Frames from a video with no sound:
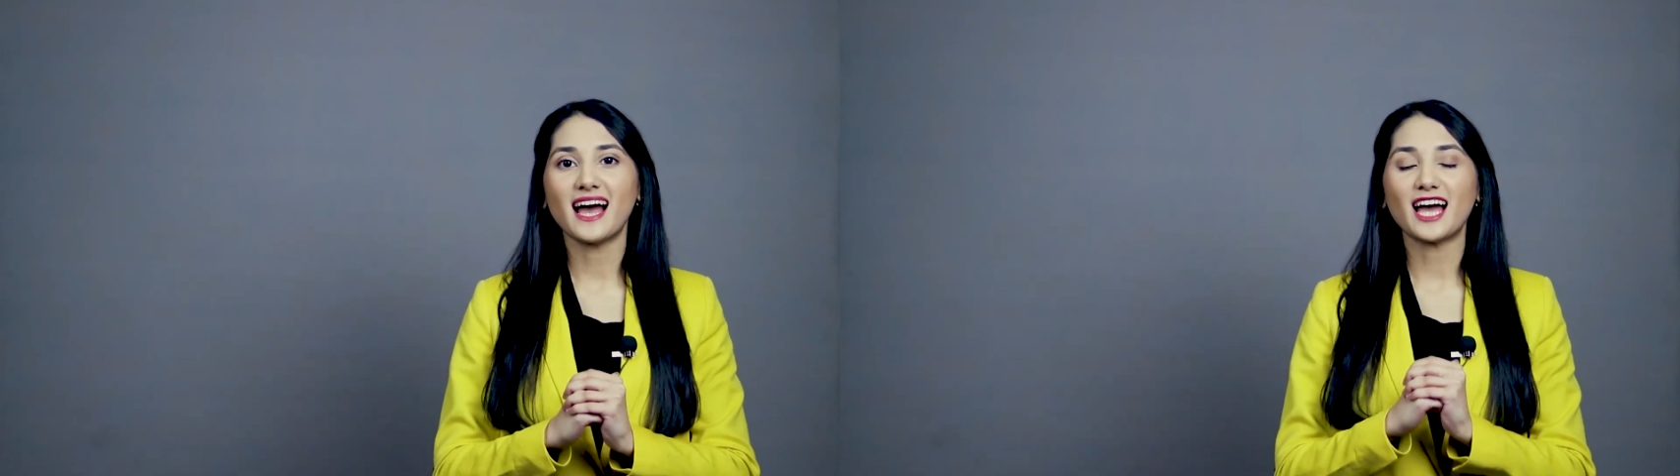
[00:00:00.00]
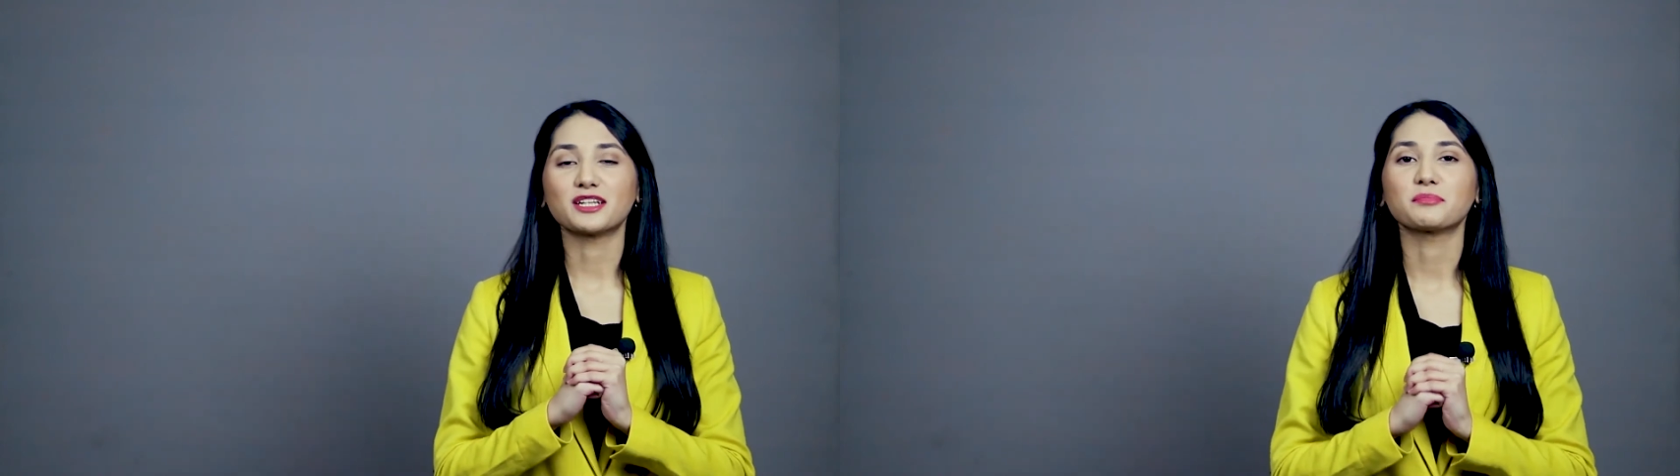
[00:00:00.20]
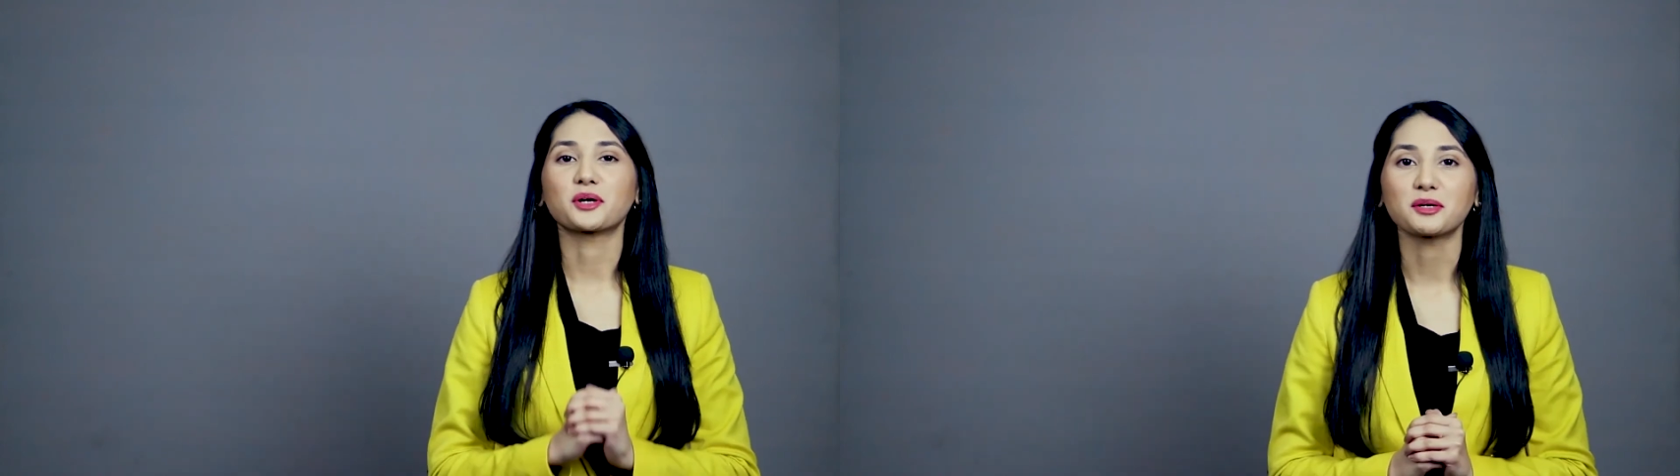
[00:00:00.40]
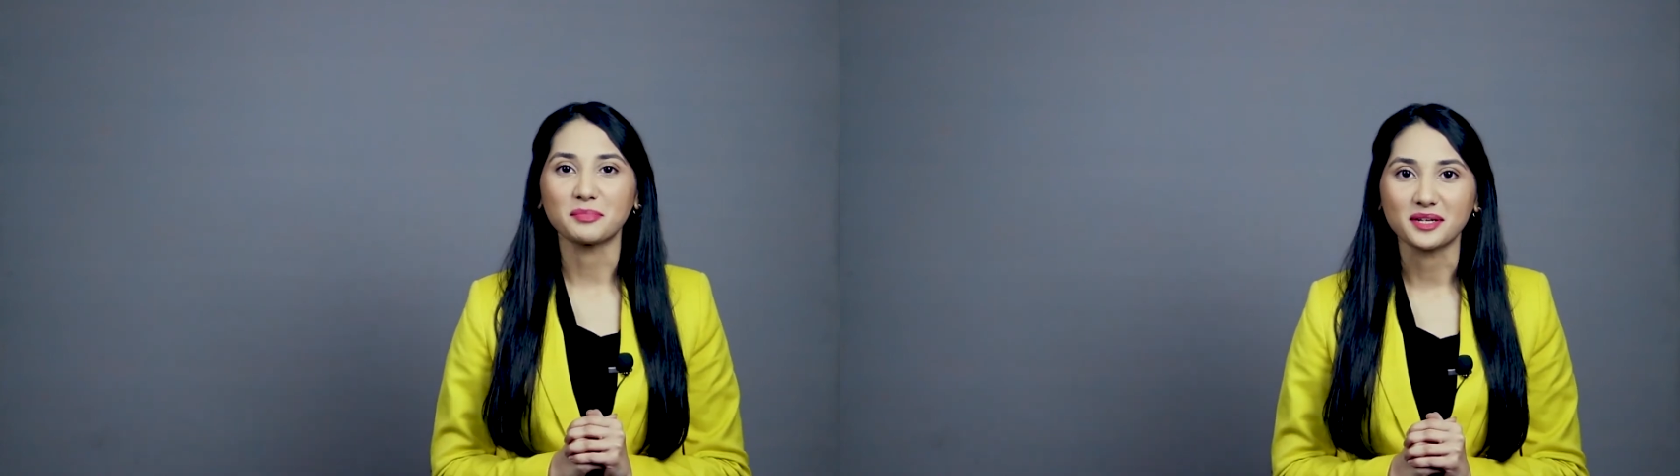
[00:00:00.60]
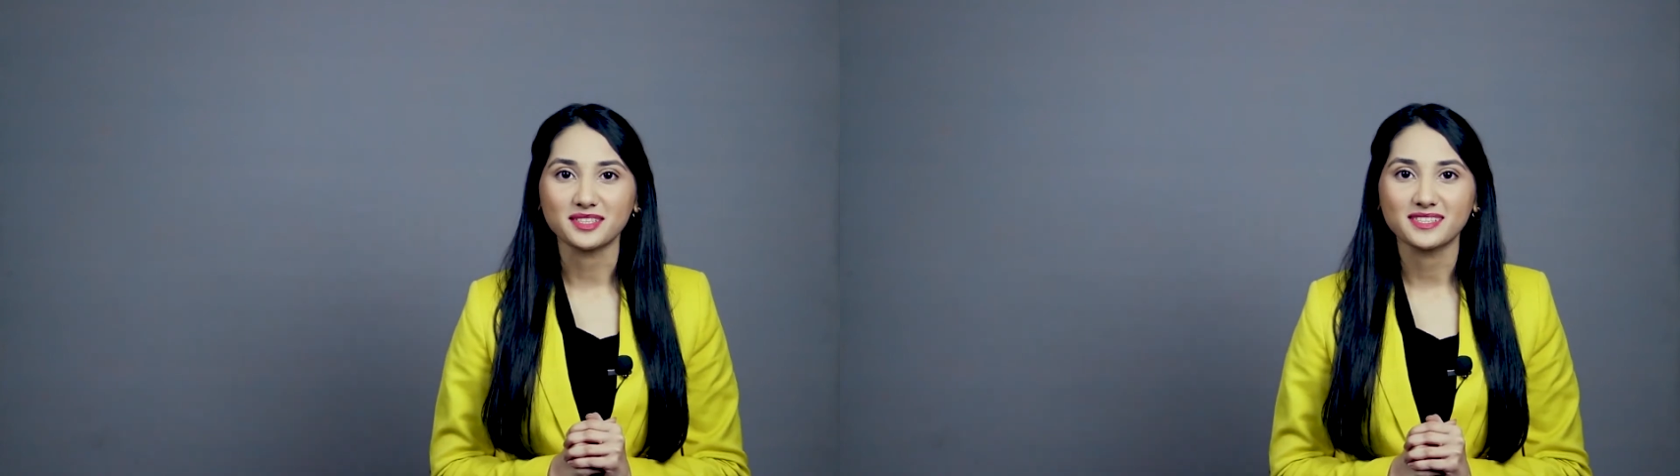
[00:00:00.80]
and
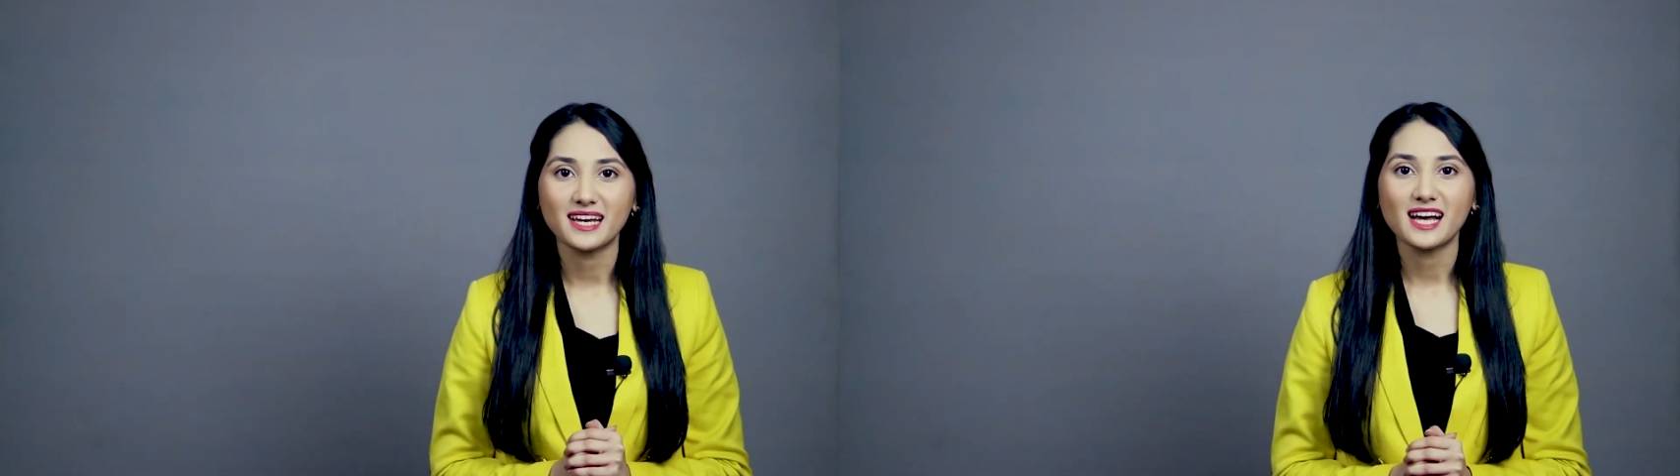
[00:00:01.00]
purpose.